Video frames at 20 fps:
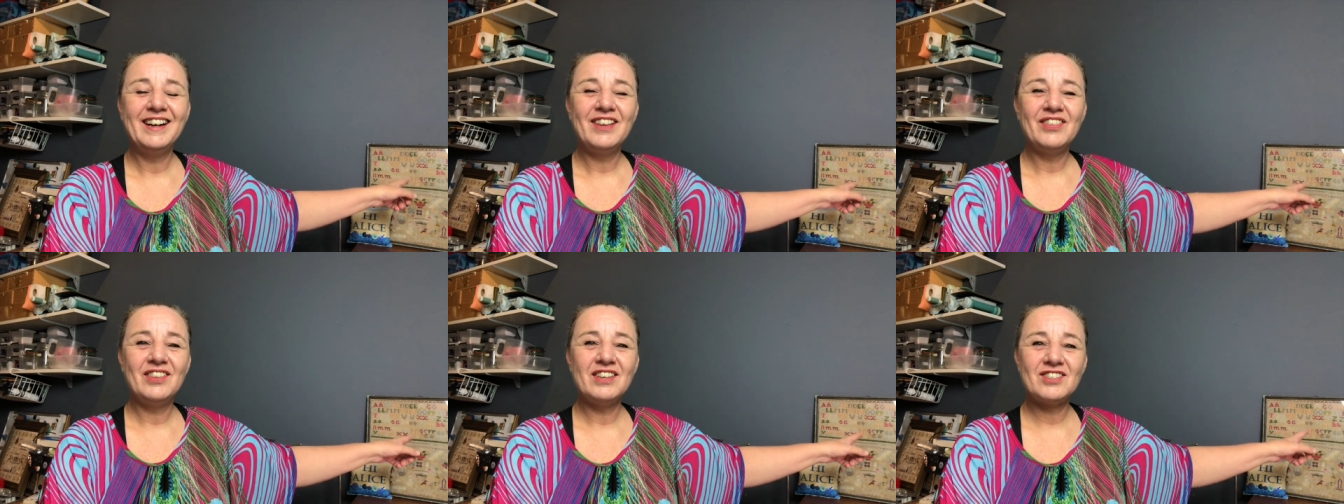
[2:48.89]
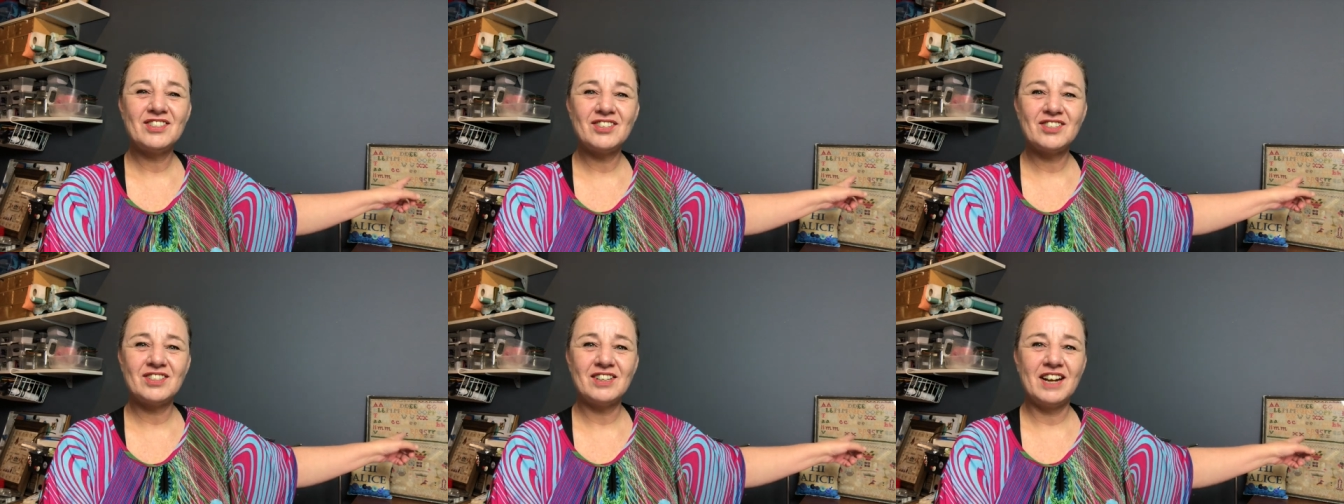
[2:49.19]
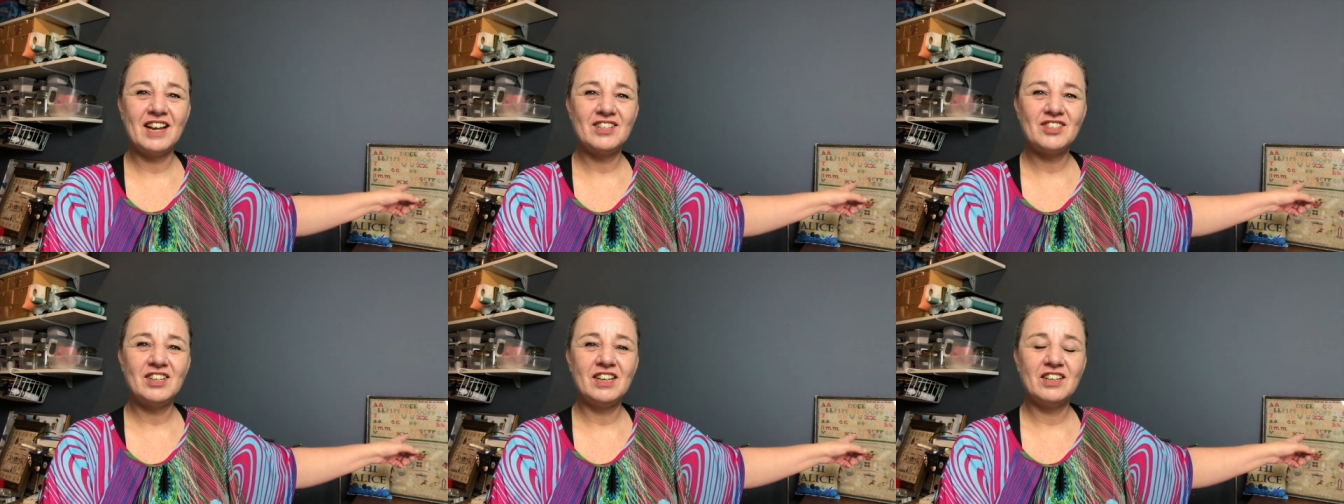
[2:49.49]
This is an
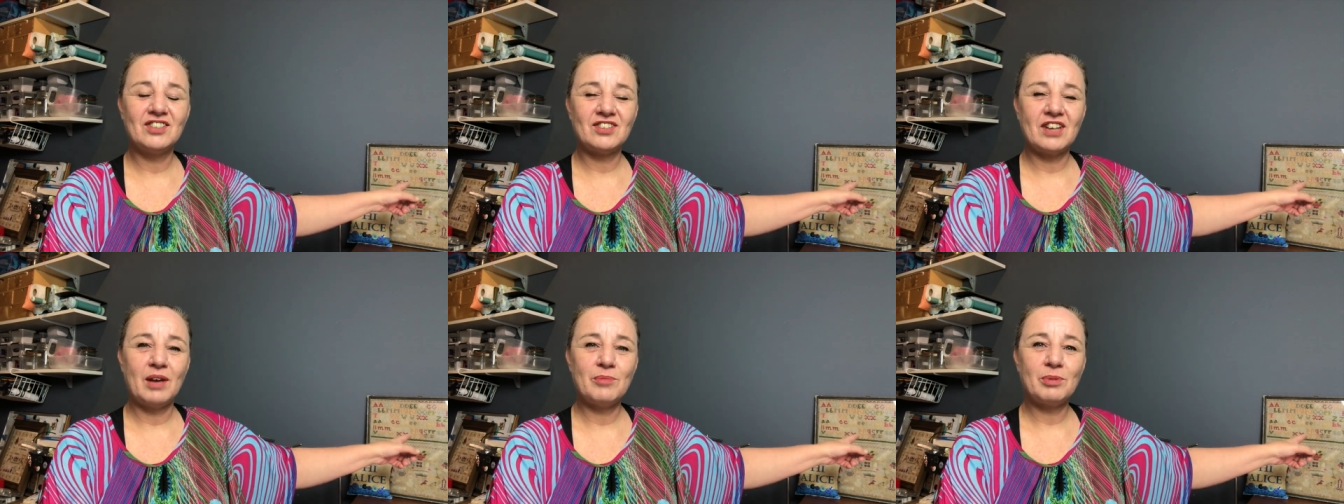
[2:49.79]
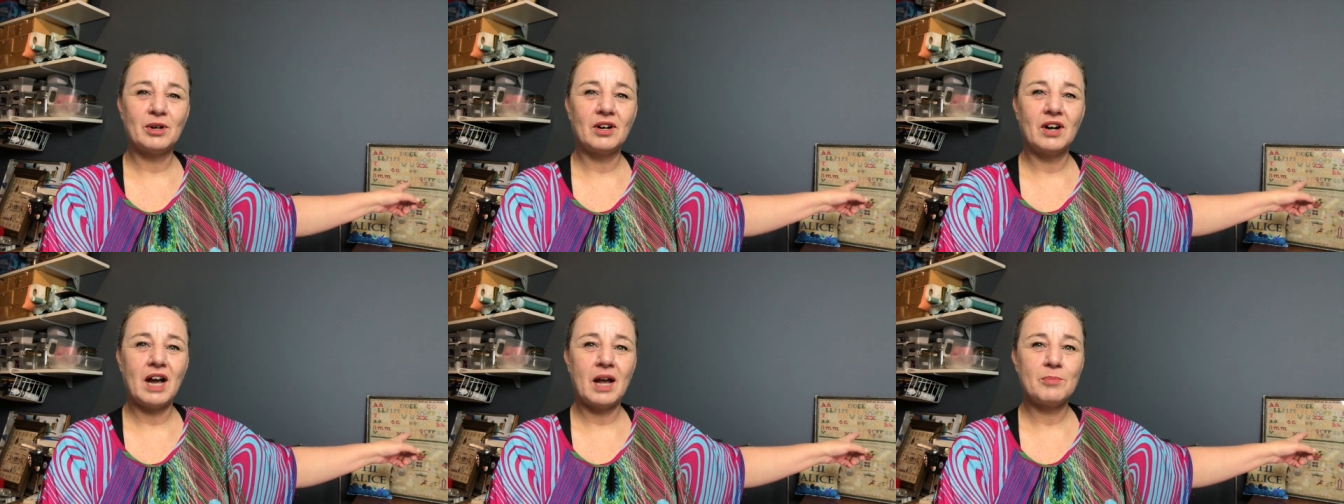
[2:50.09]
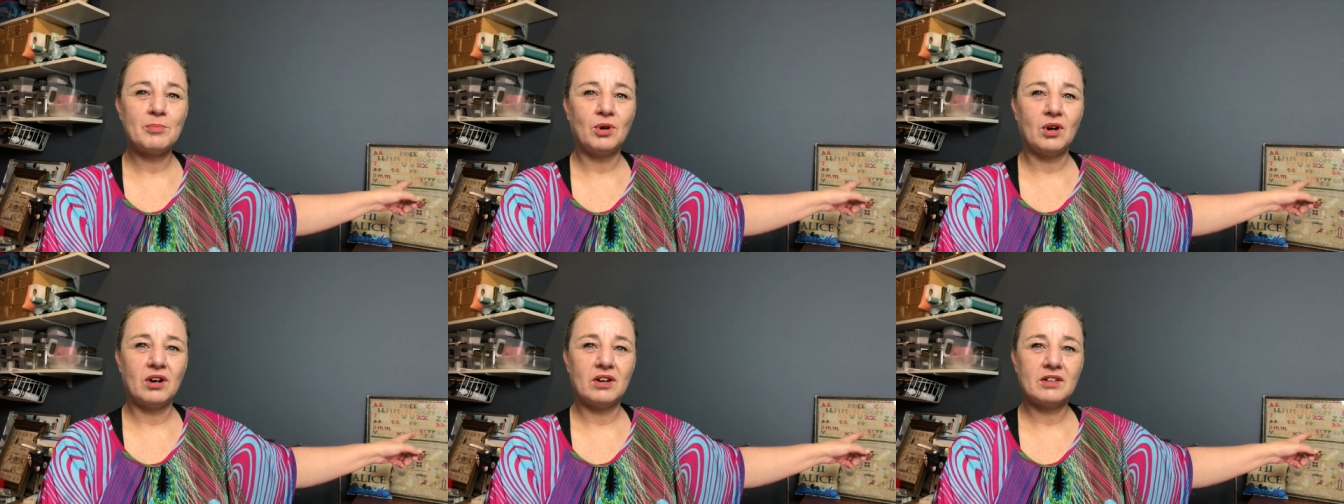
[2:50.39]
antique sampler I
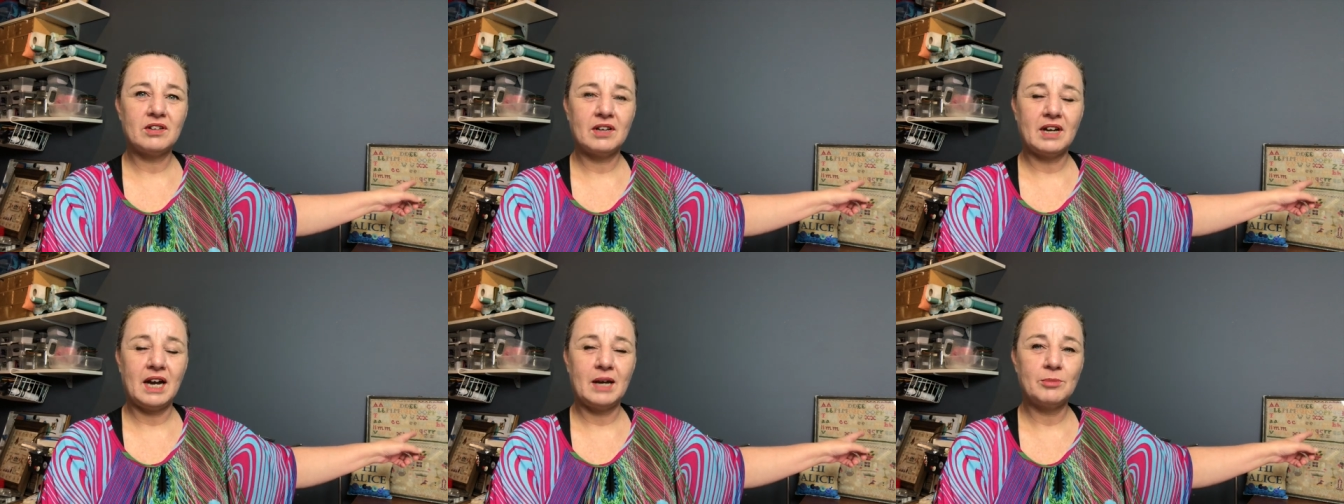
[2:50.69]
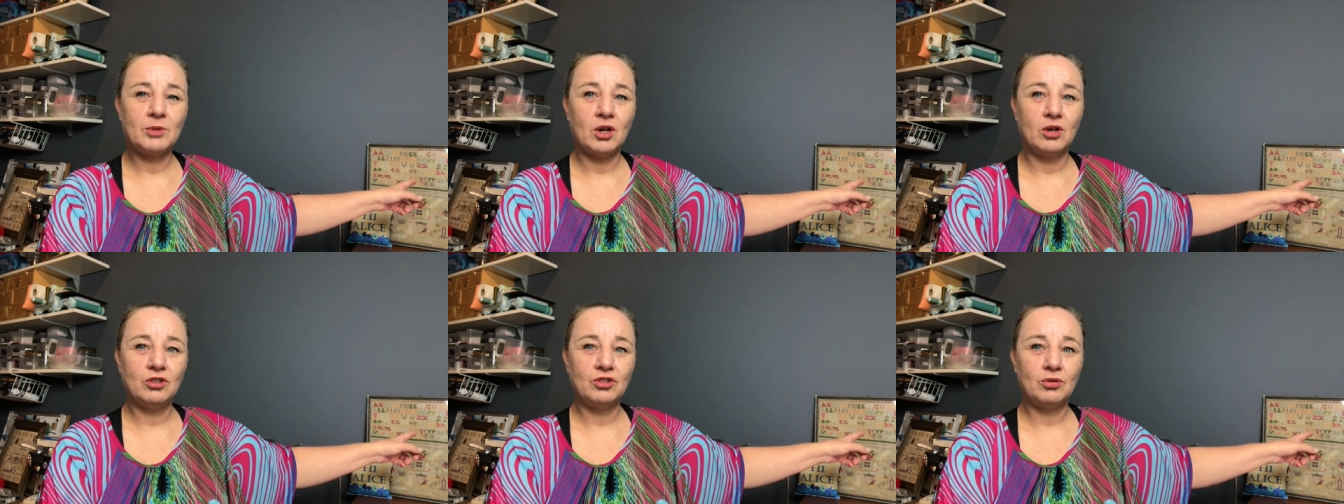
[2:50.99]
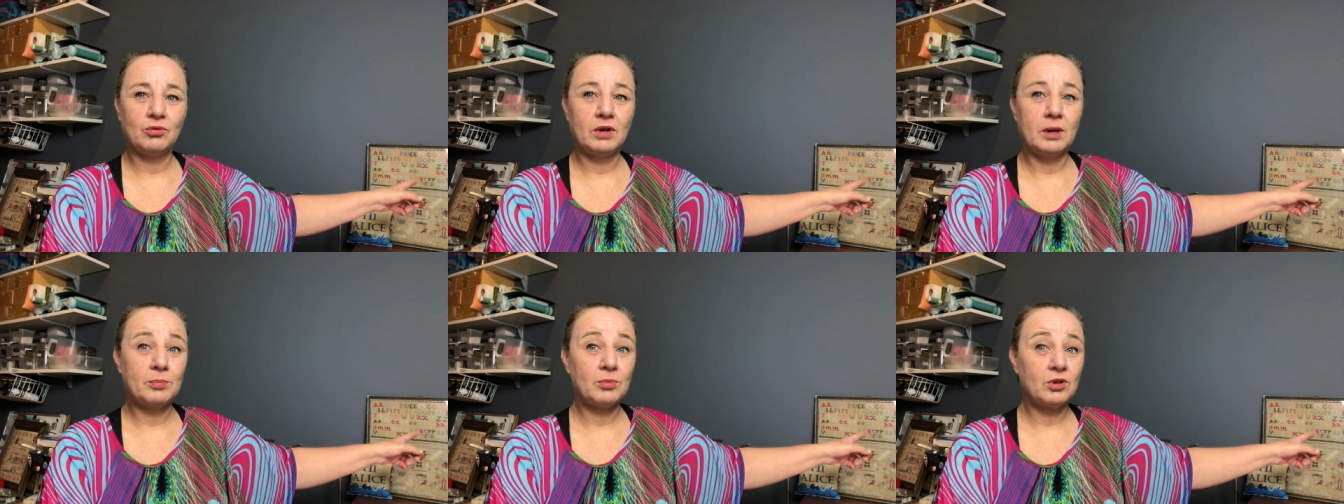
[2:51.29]
bought. I'm going to
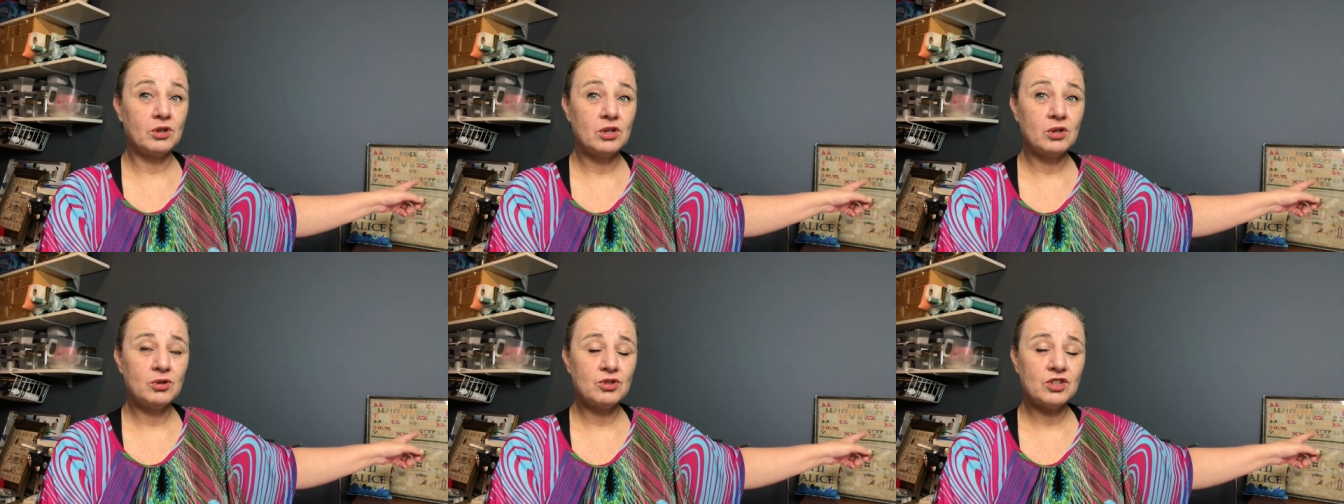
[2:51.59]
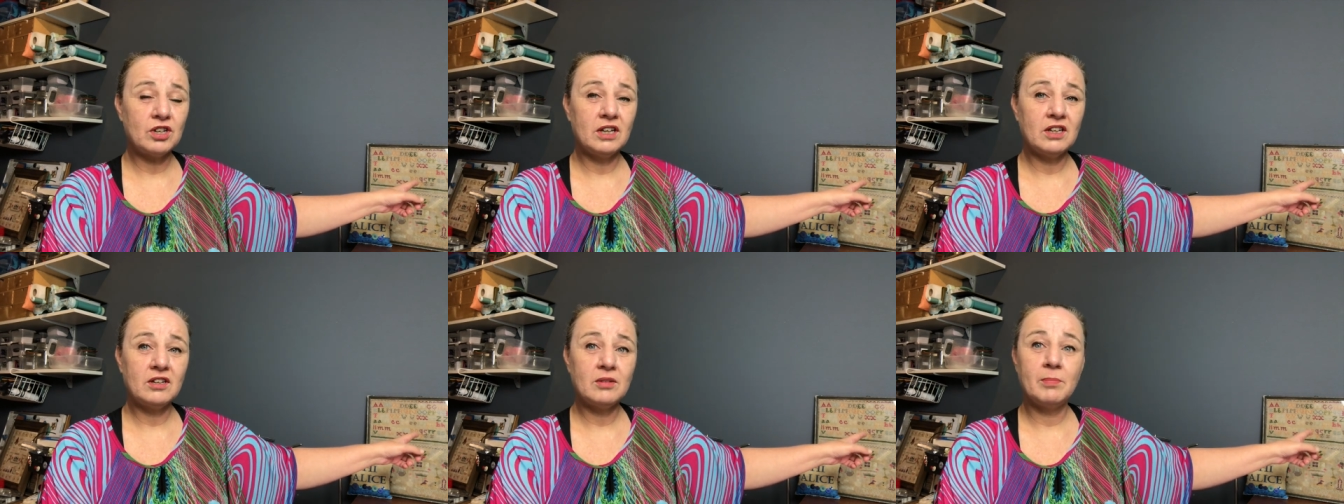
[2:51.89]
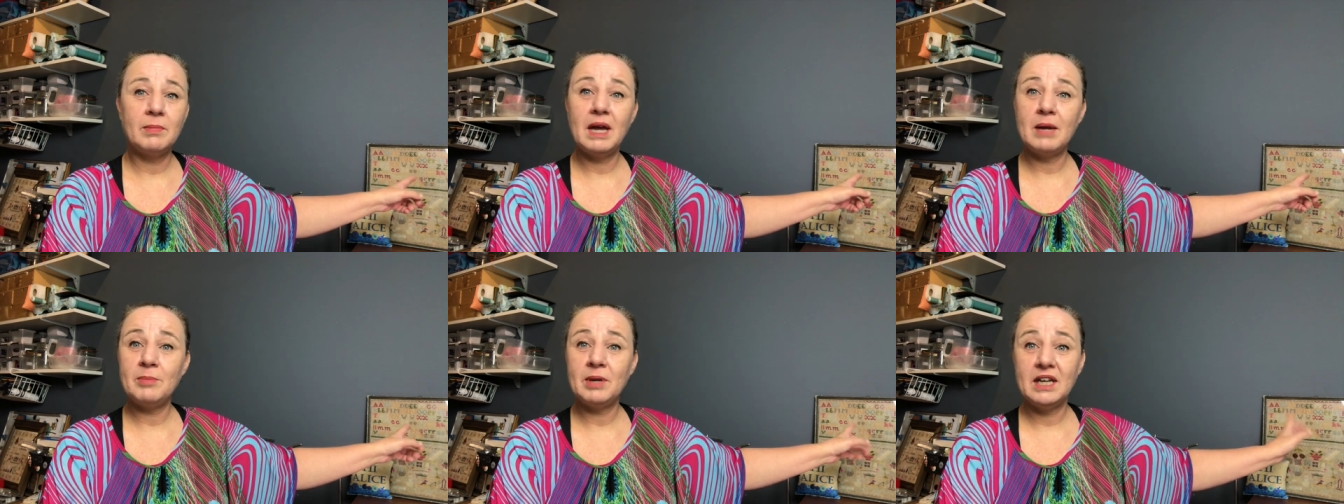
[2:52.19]
reproduce it
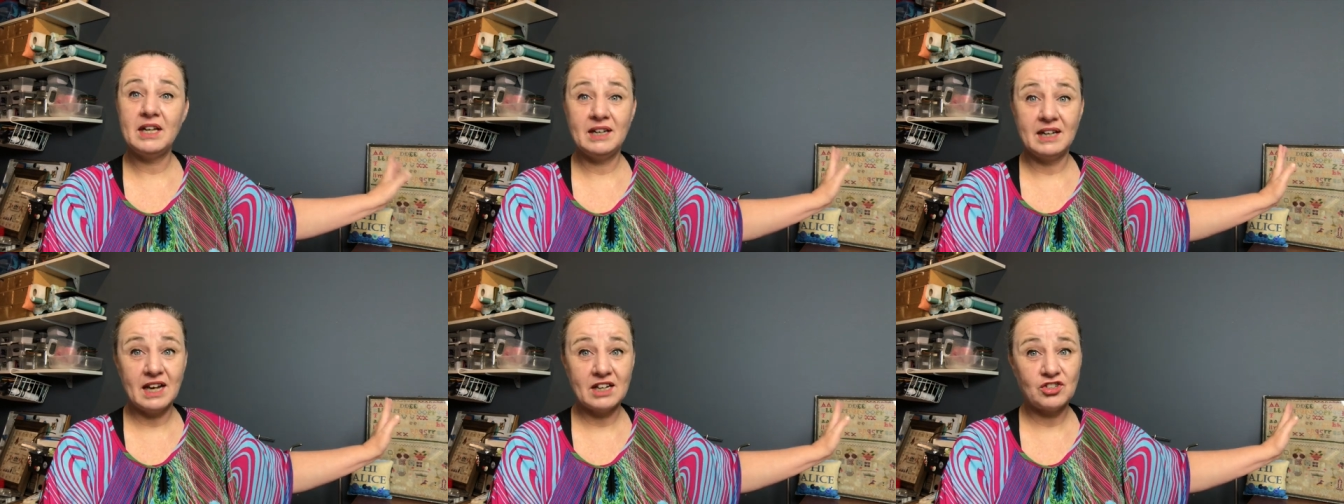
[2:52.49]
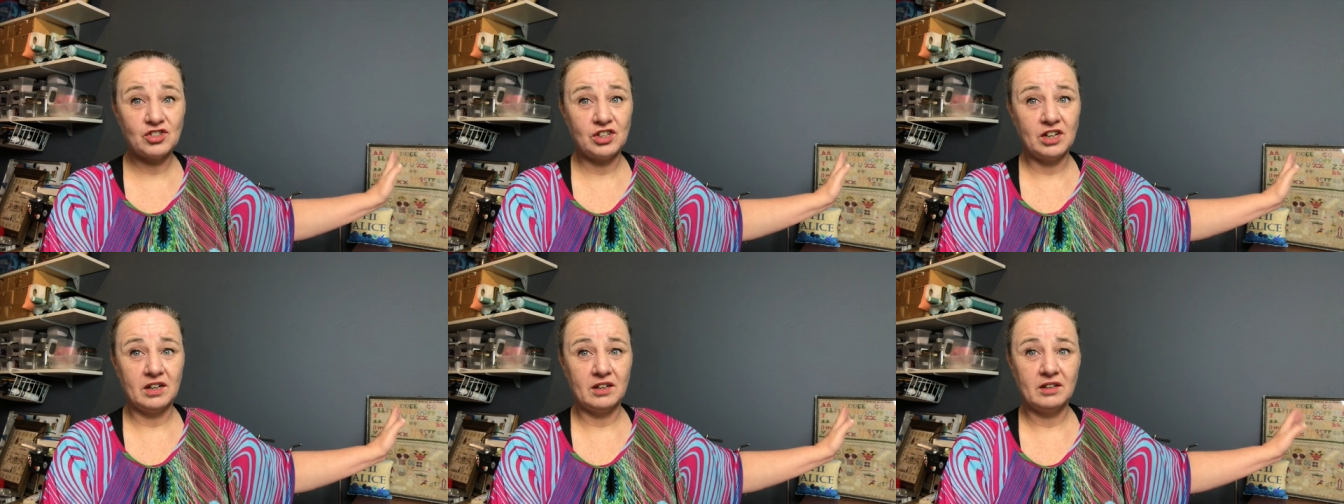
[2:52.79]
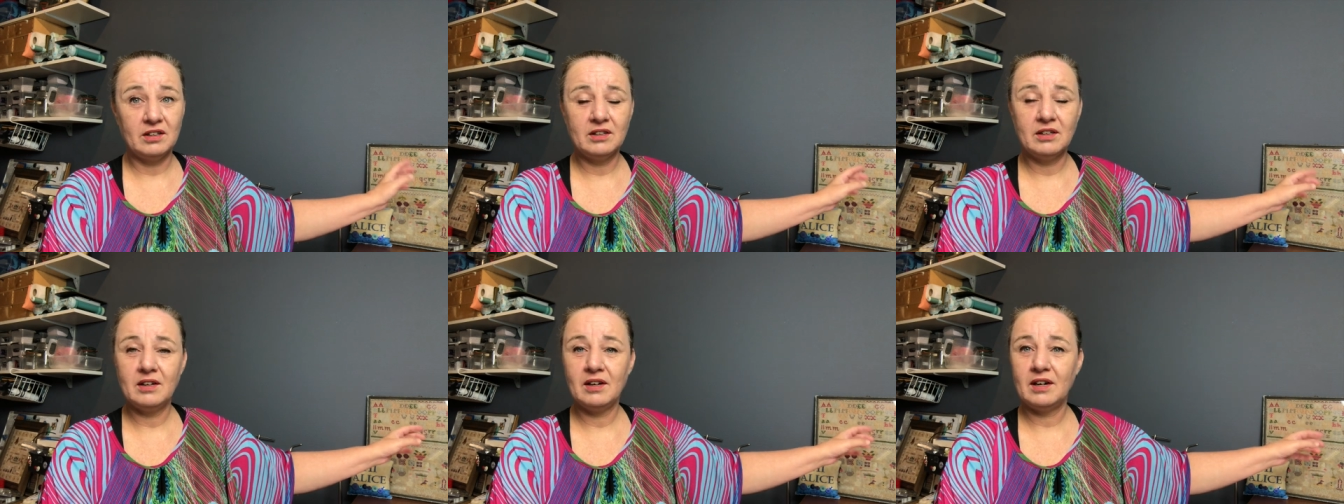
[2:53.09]
maybe next year.